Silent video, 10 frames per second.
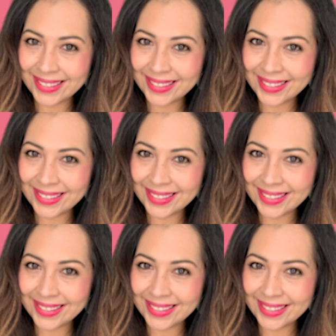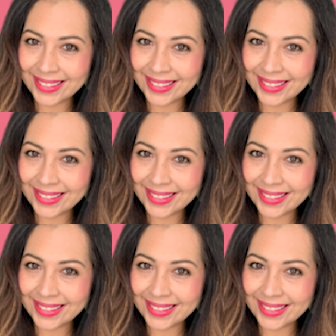
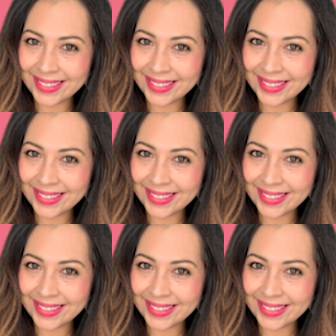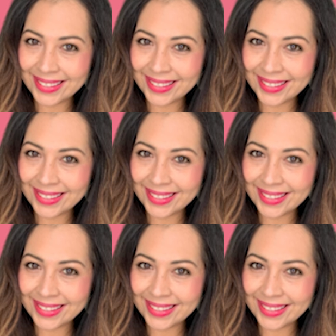
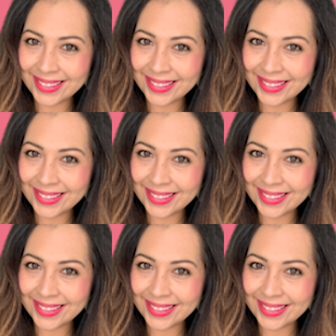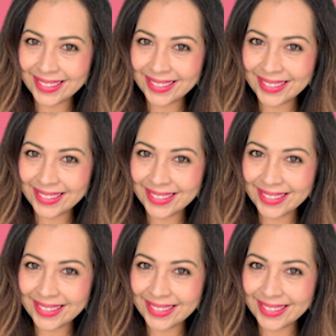
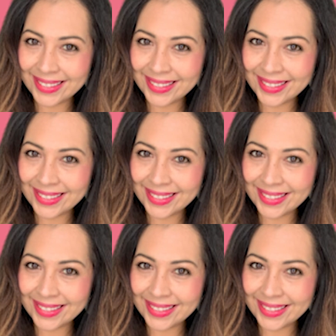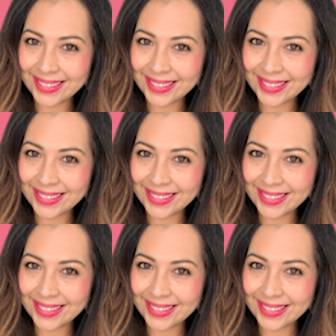
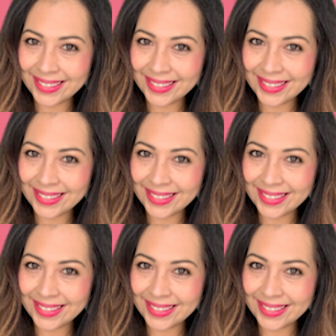(no lip movement)